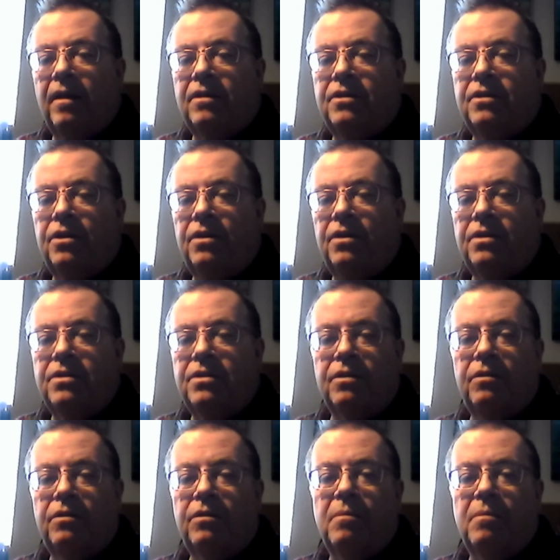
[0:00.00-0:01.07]
China's
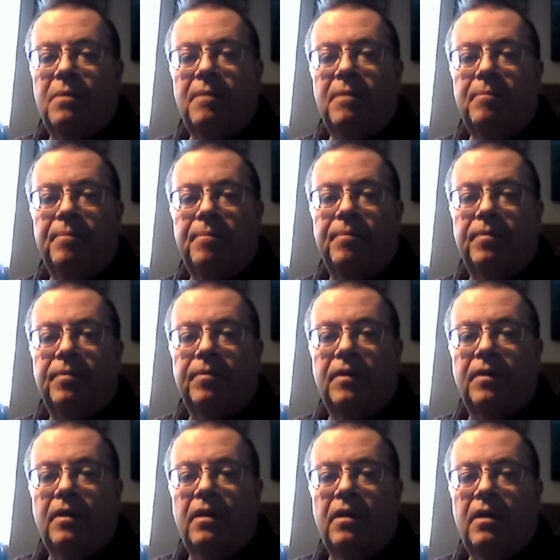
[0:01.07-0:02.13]
economy
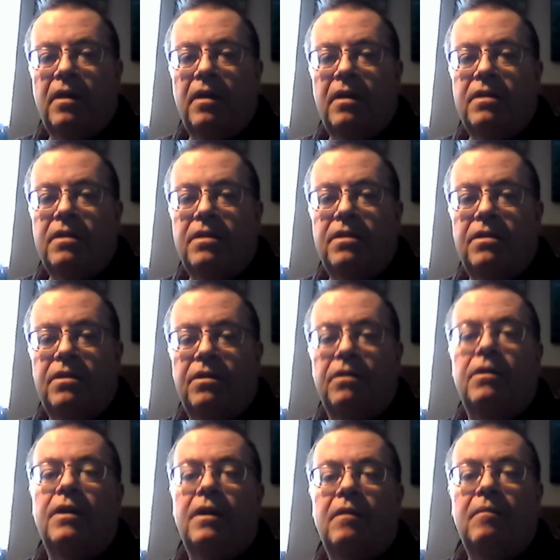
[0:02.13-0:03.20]
is
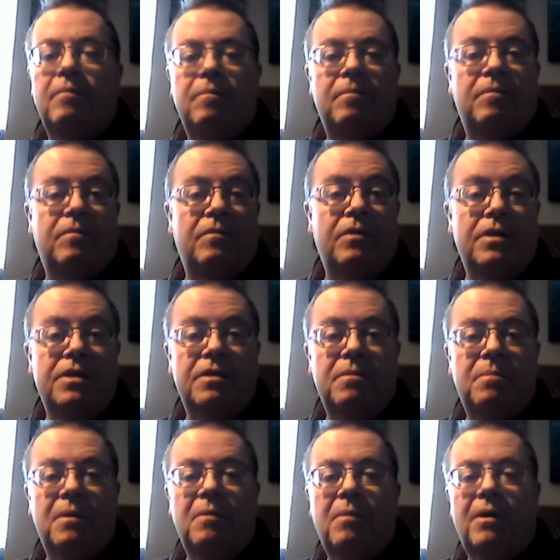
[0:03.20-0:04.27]
doing
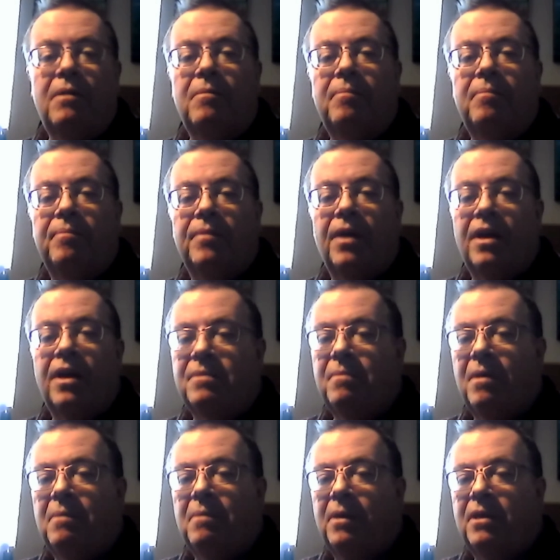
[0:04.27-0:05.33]
reasonably well, as
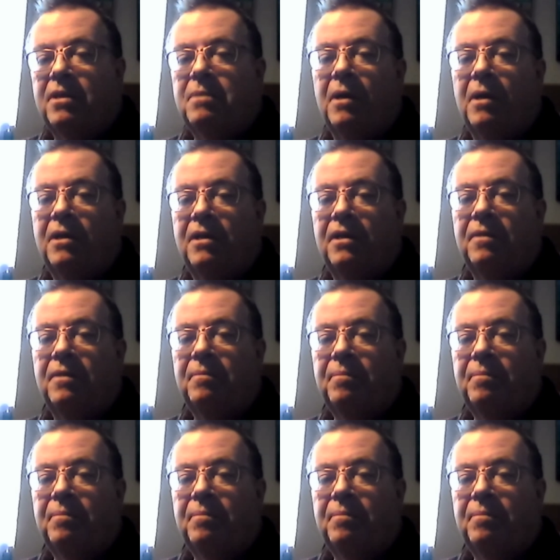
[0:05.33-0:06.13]
may be expected.